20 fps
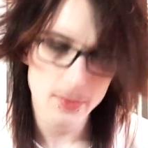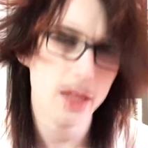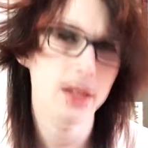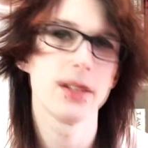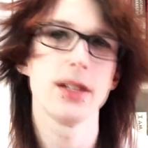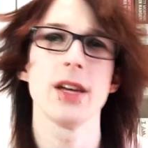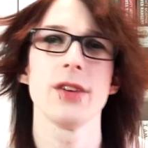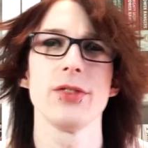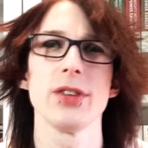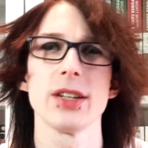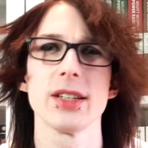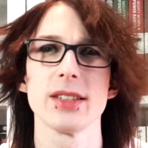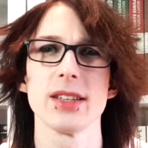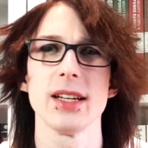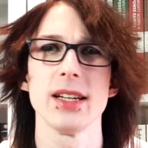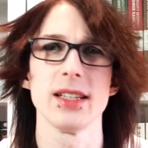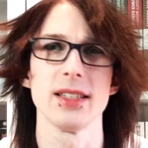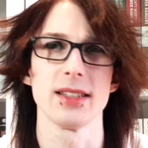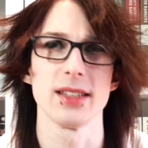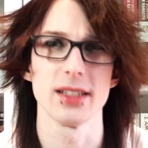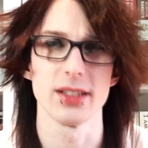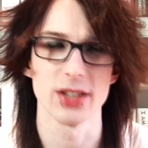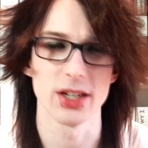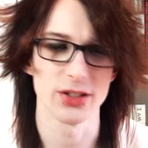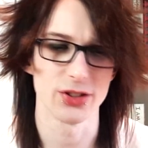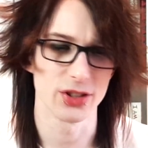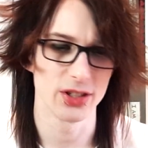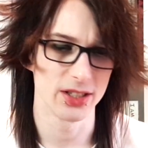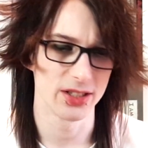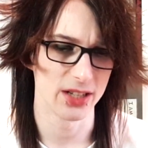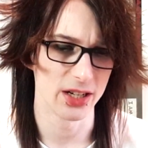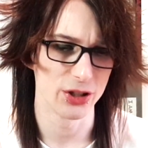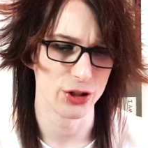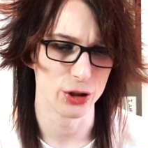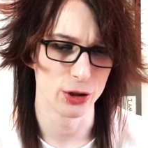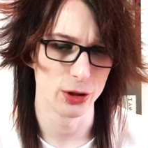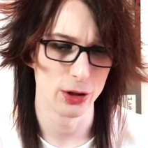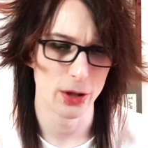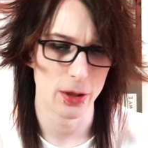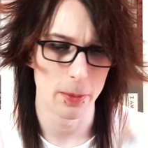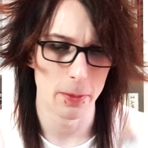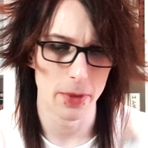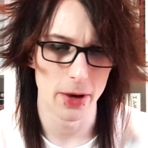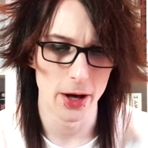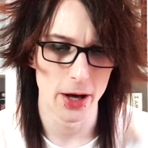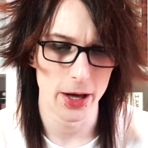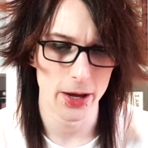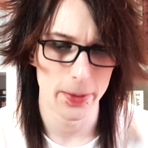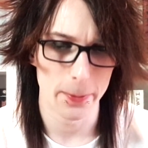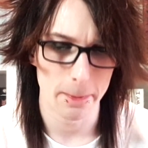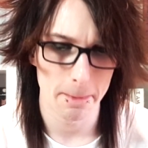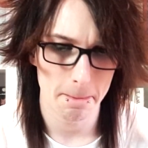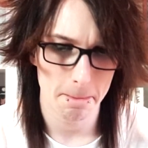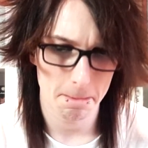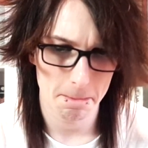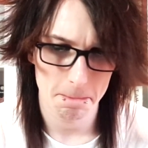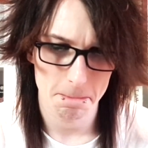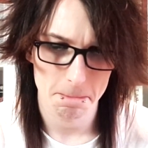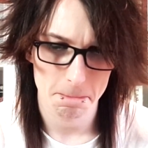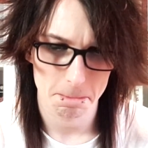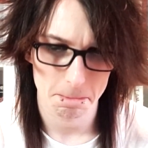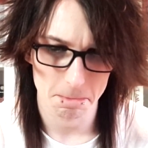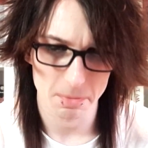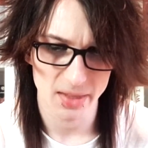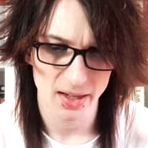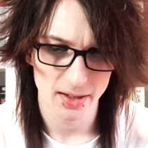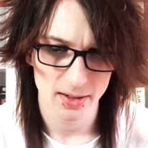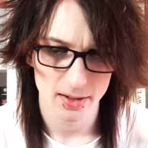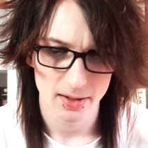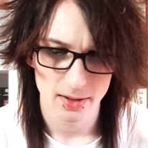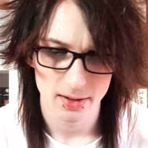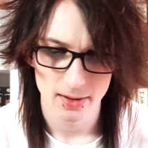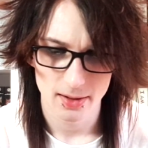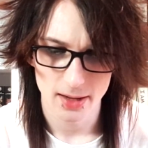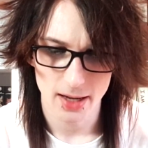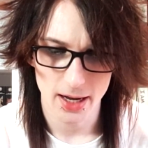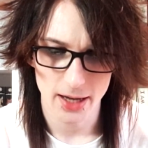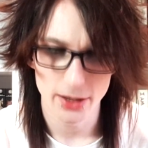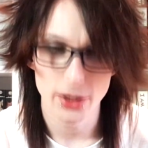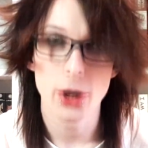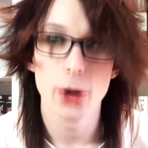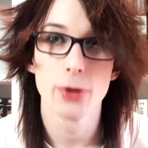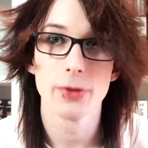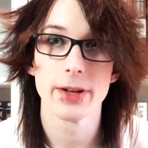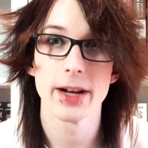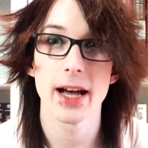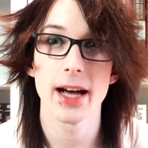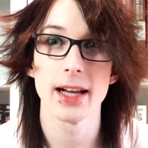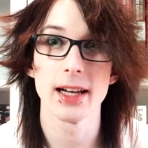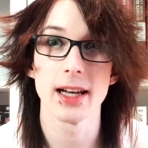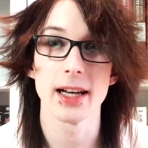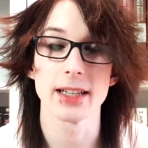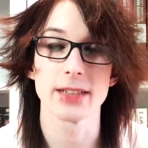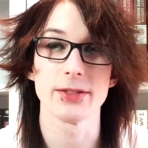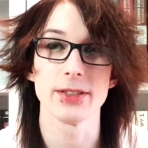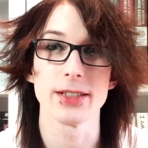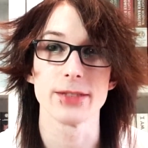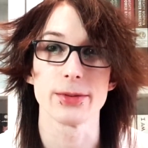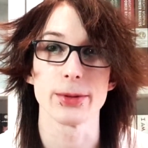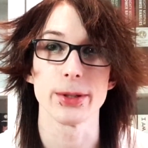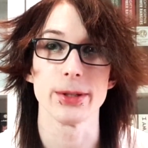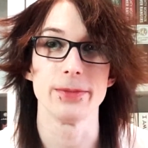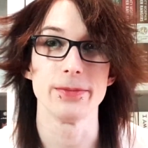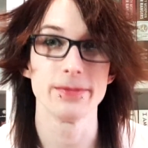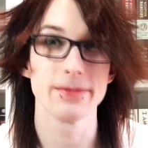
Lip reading: Nothing is essential, but I know that I like this one.